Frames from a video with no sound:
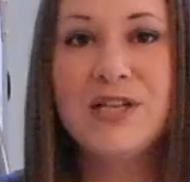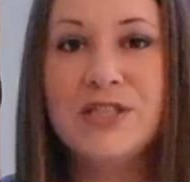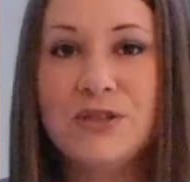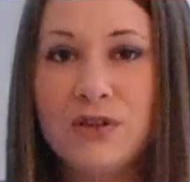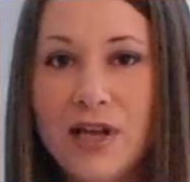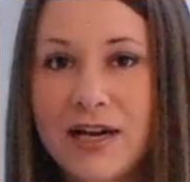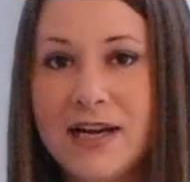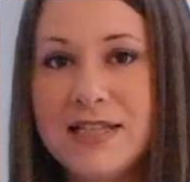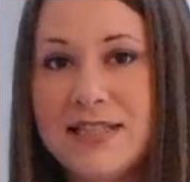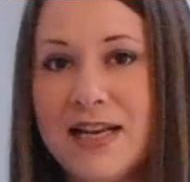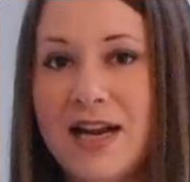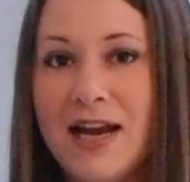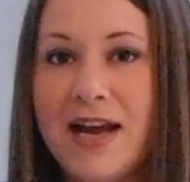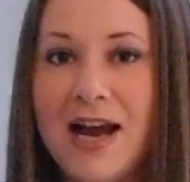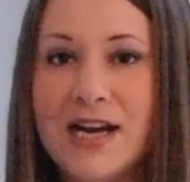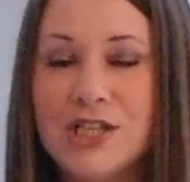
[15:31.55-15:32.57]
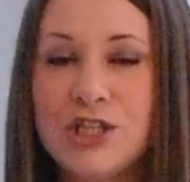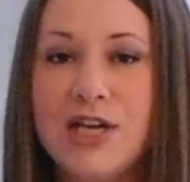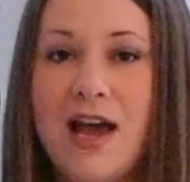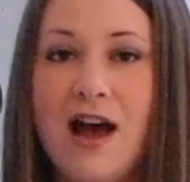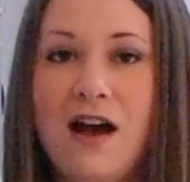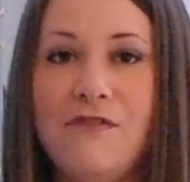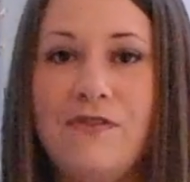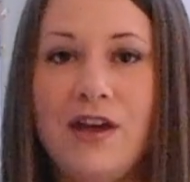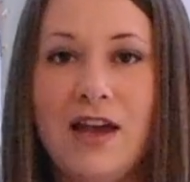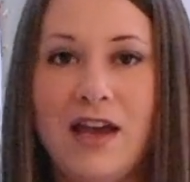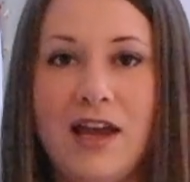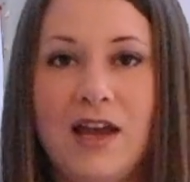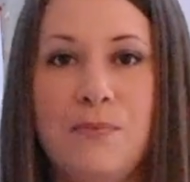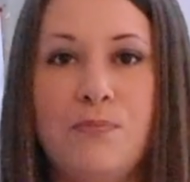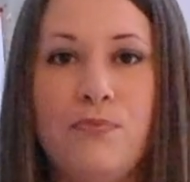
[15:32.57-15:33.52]
So like I said, I actually have
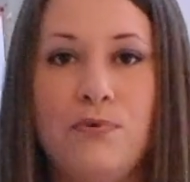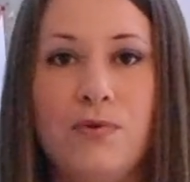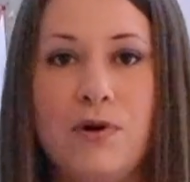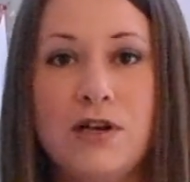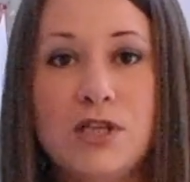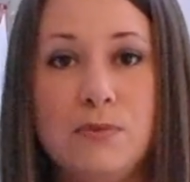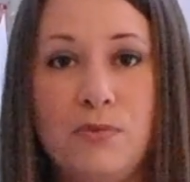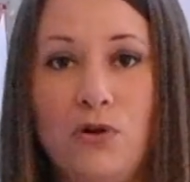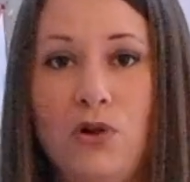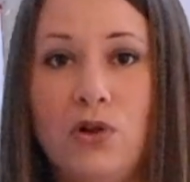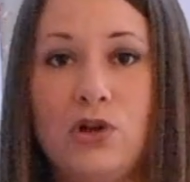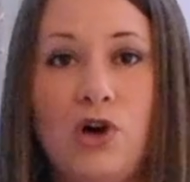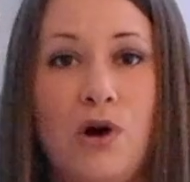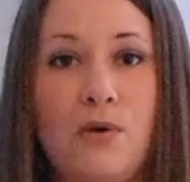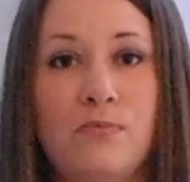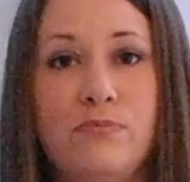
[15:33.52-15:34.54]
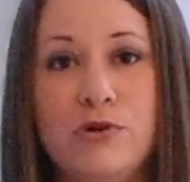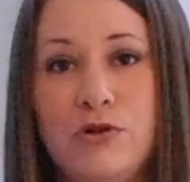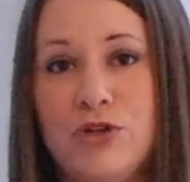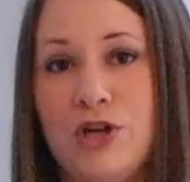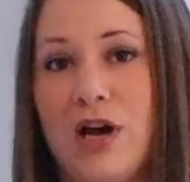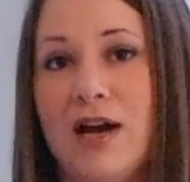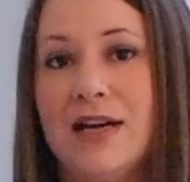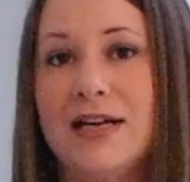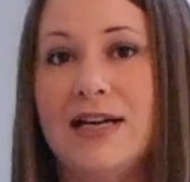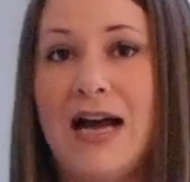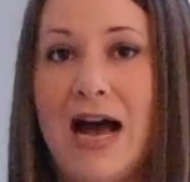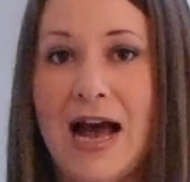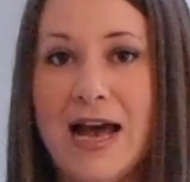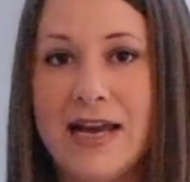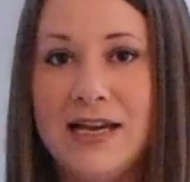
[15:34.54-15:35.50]
a printable kombucha
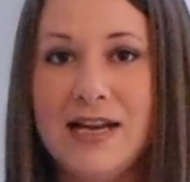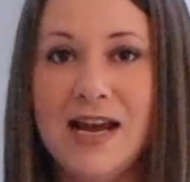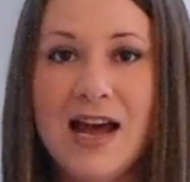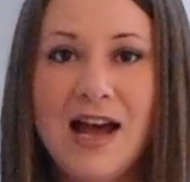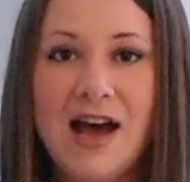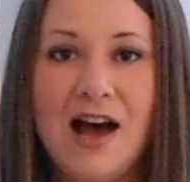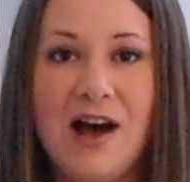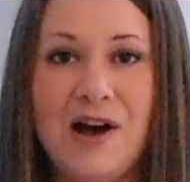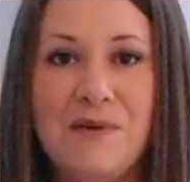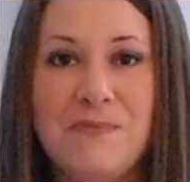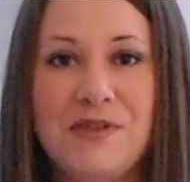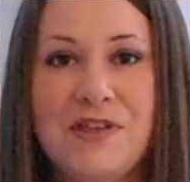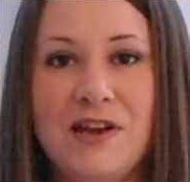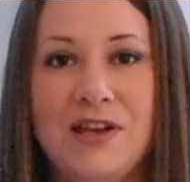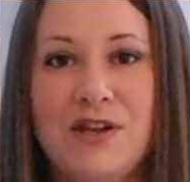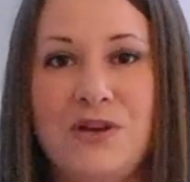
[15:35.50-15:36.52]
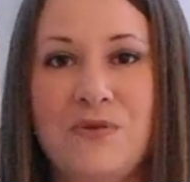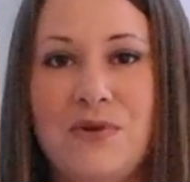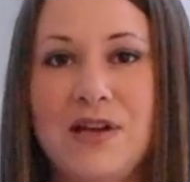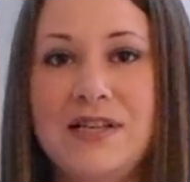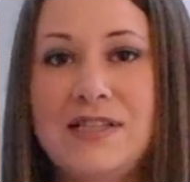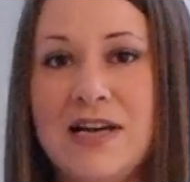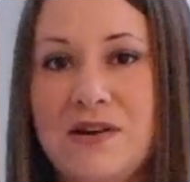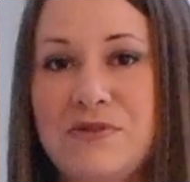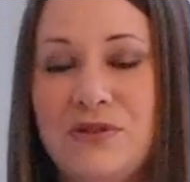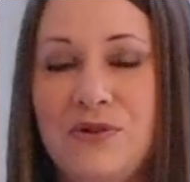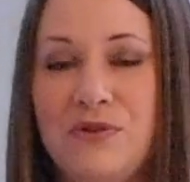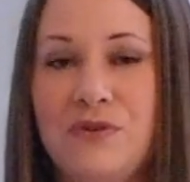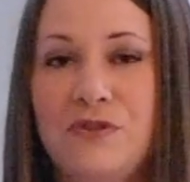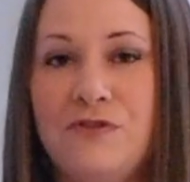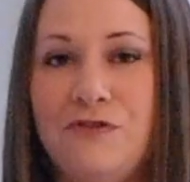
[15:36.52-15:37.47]
guide um, that you can
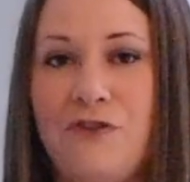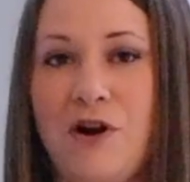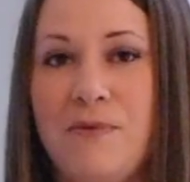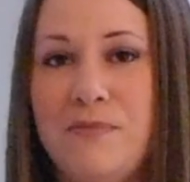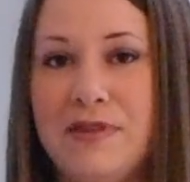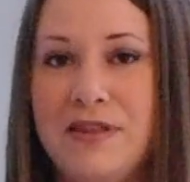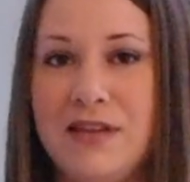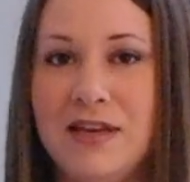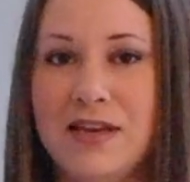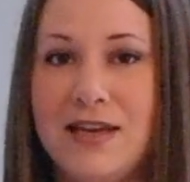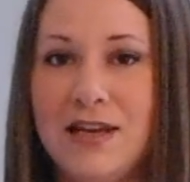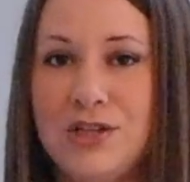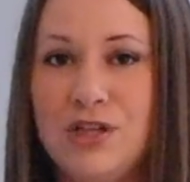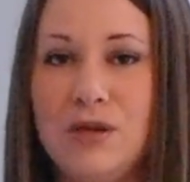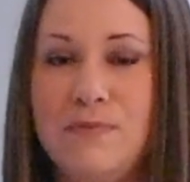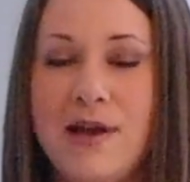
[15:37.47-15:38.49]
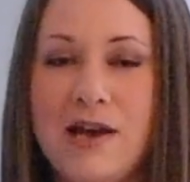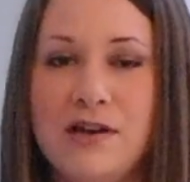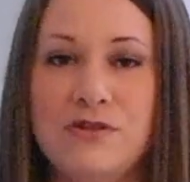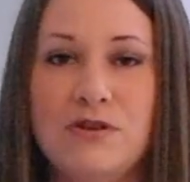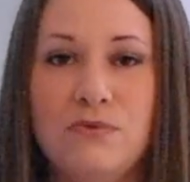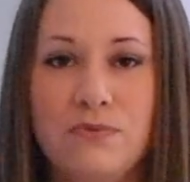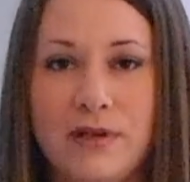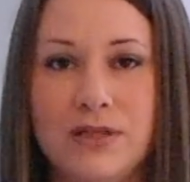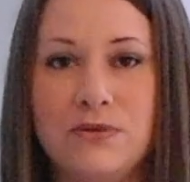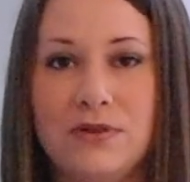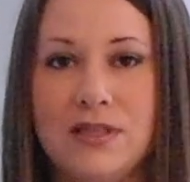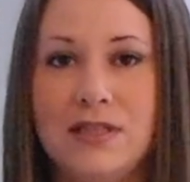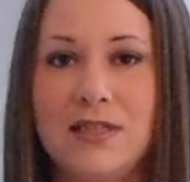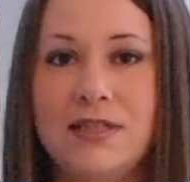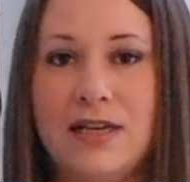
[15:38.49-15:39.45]
download from the kitchen and pantry
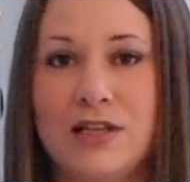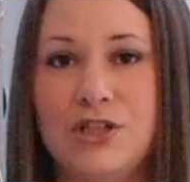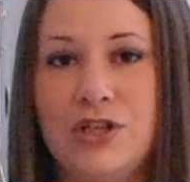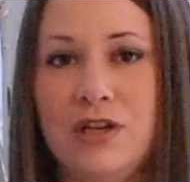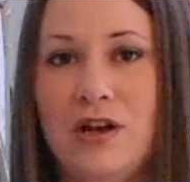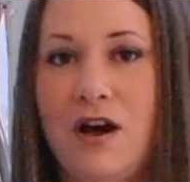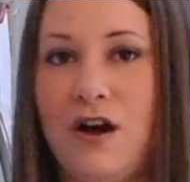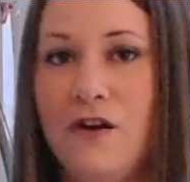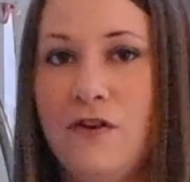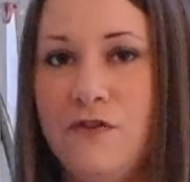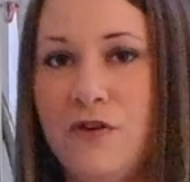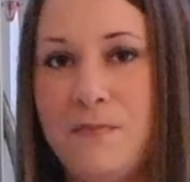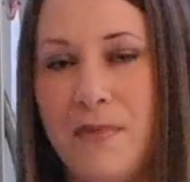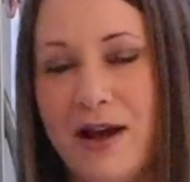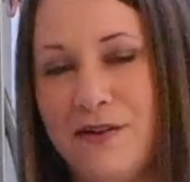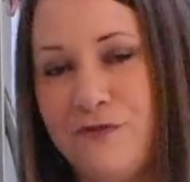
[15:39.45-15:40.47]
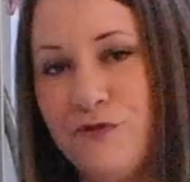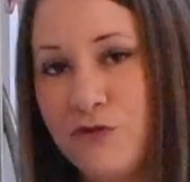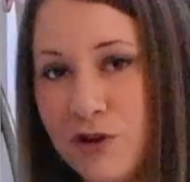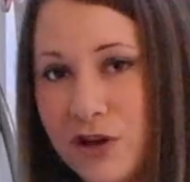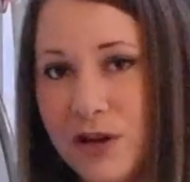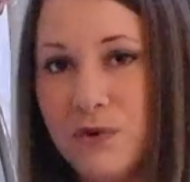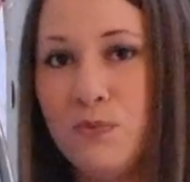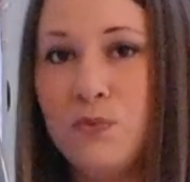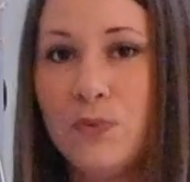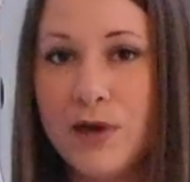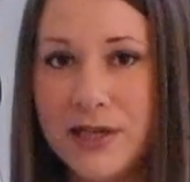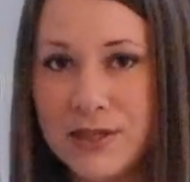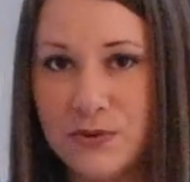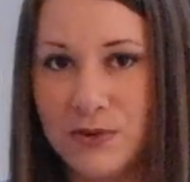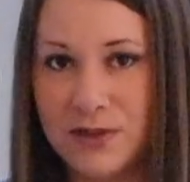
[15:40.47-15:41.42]
resources section of my free
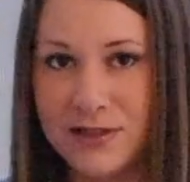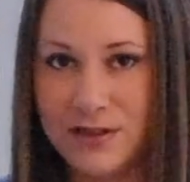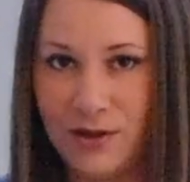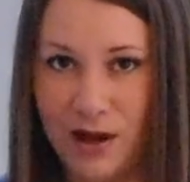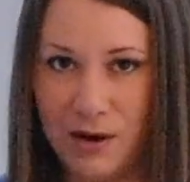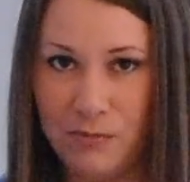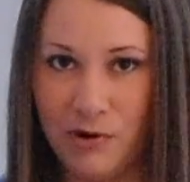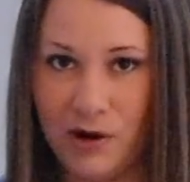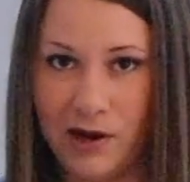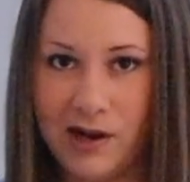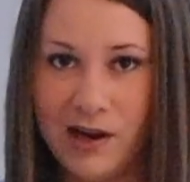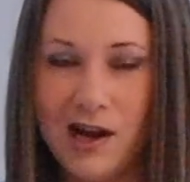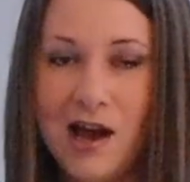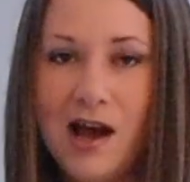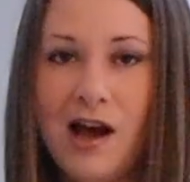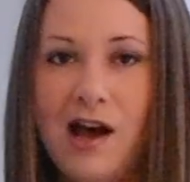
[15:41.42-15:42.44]
resource library.